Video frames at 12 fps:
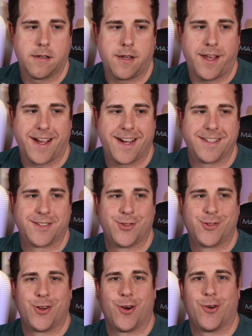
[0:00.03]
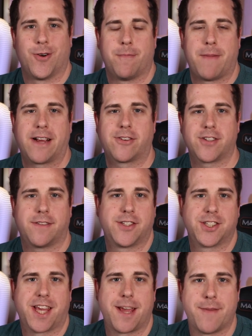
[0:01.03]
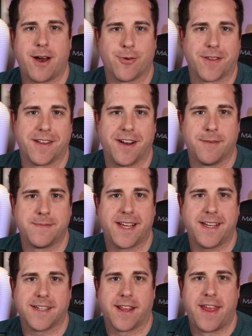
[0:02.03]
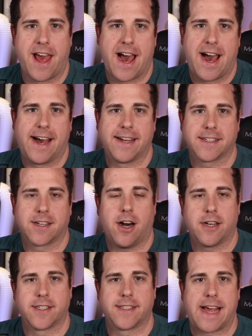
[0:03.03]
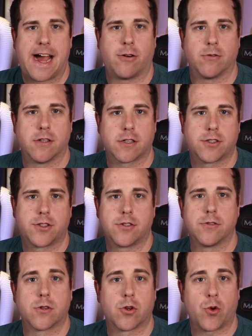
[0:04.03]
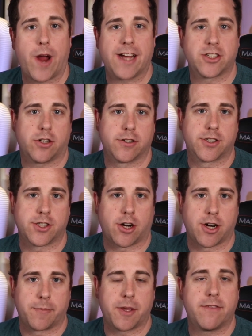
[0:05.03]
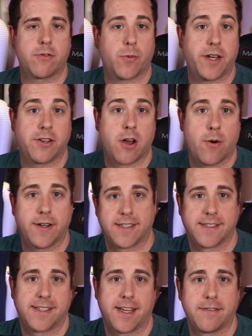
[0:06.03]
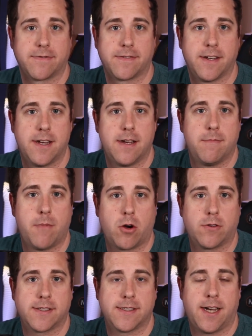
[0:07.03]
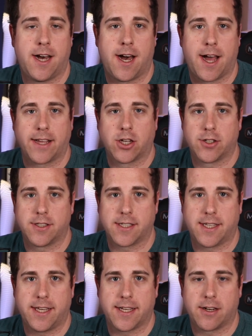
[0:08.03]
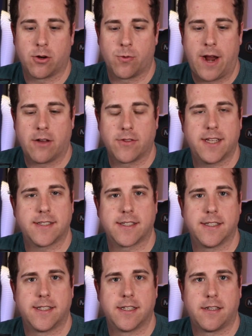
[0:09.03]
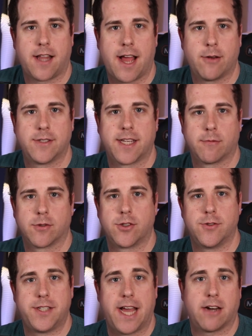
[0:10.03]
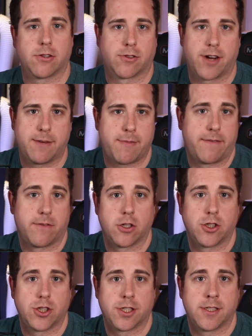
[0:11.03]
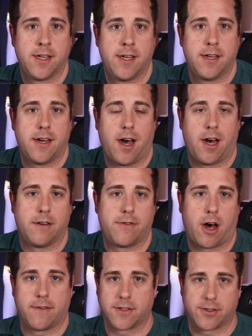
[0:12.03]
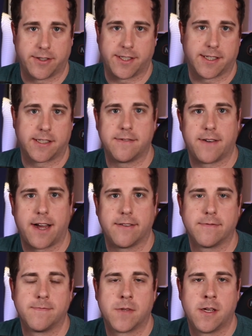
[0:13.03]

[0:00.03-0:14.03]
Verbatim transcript: Hey guys, so Microsoft just came out with an update that causes Outlook to crash on startup, even when you go into safe mode. Uh, I couldn't get around this until I was able to downgrade my version of Office 365.